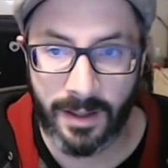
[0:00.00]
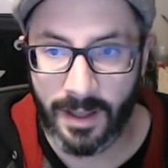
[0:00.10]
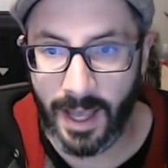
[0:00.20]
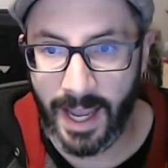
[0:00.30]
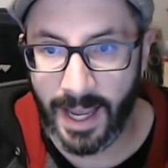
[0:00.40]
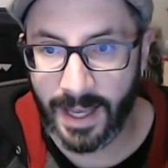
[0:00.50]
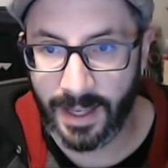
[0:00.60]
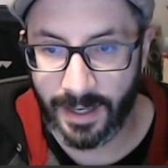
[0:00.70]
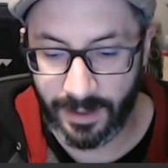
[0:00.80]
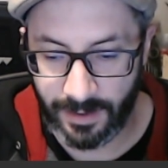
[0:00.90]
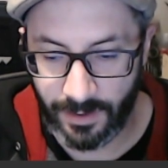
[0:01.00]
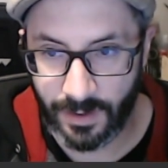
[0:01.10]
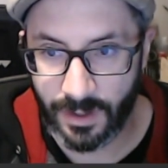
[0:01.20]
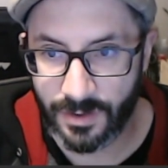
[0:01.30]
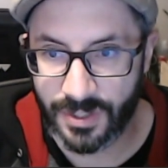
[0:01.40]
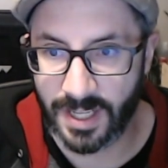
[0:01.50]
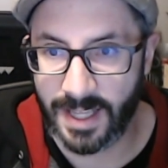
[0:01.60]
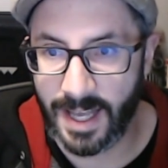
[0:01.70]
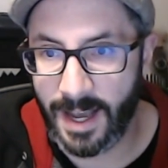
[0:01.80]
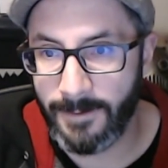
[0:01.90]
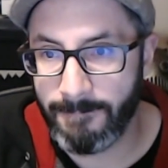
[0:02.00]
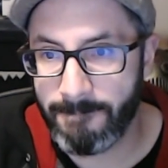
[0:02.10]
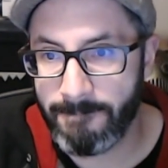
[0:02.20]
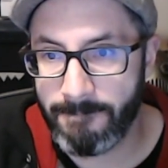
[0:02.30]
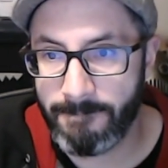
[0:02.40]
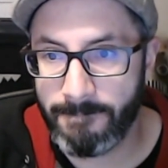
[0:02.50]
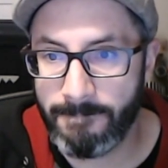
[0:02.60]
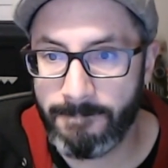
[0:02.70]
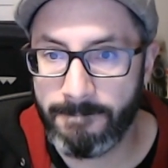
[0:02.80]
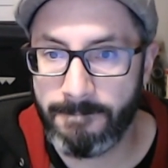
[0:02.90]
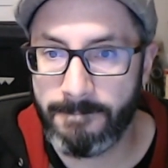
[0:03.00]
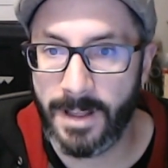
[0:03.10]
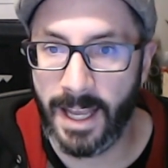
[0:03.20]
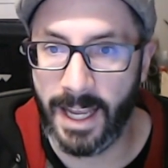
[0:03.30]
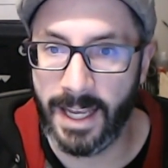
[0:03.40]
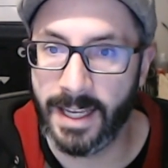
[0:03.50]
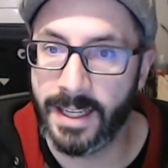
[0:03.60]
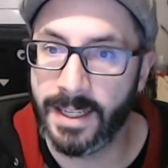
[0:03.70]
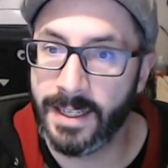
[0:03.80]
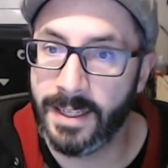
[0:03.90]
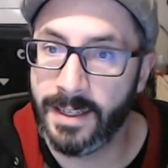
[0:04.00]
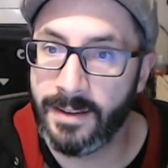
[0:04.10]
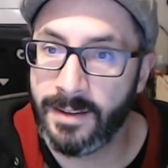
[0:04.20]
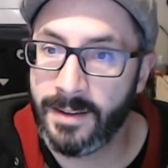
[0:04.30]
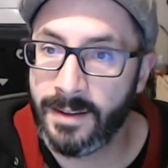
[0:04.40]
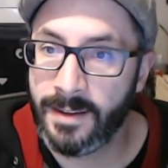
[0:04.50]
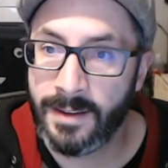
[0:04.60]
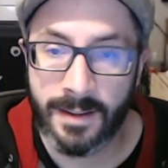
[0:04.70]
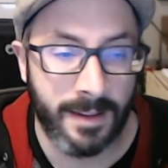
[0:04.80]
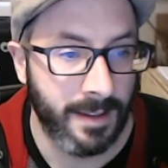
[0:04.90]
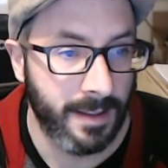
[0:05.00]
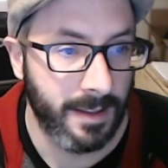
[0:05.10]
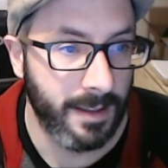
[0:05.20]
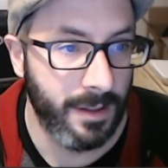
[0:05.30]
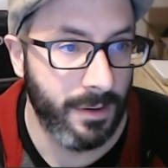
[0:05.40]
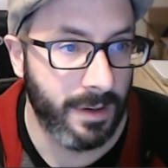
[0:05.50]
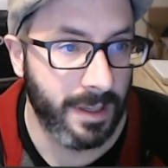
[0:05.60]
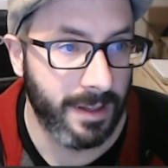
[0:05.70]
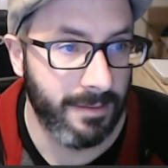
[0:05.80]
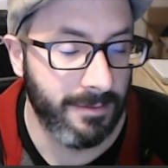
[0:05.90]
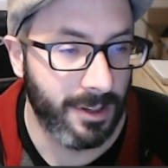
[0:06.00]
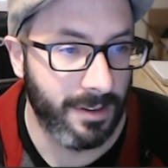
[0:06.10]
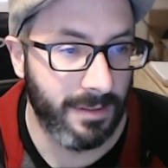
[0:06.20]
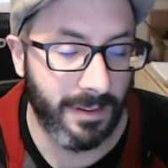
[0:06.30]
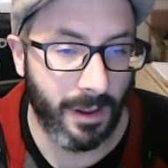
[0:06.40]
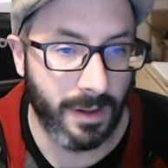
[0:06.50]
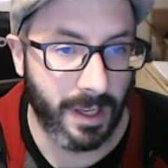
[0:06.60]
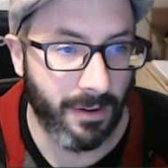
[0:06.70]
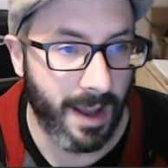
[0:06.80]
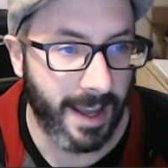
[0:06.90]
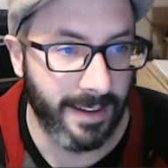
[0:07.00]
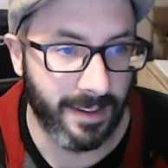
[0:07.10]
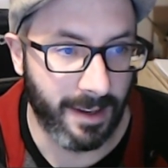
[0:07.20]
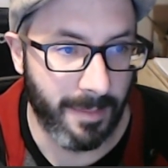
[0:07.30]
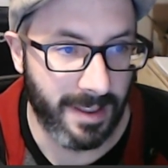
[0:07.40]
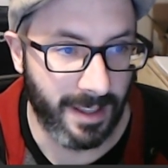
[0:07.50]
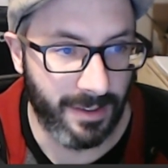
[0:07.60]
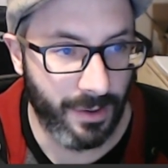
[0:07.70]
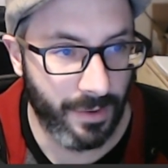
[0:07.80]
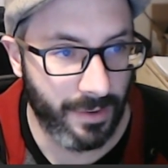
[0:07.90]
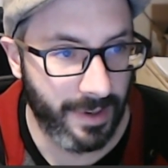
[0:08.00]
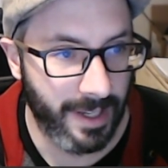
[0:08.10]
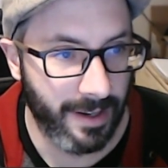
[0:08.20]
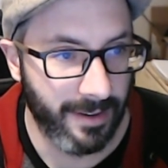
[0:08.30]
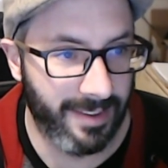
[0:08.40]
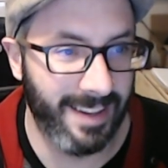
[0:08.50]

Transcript: And you can go check that out. And you can slowly cry. It took him, I think, 2 or 3 years.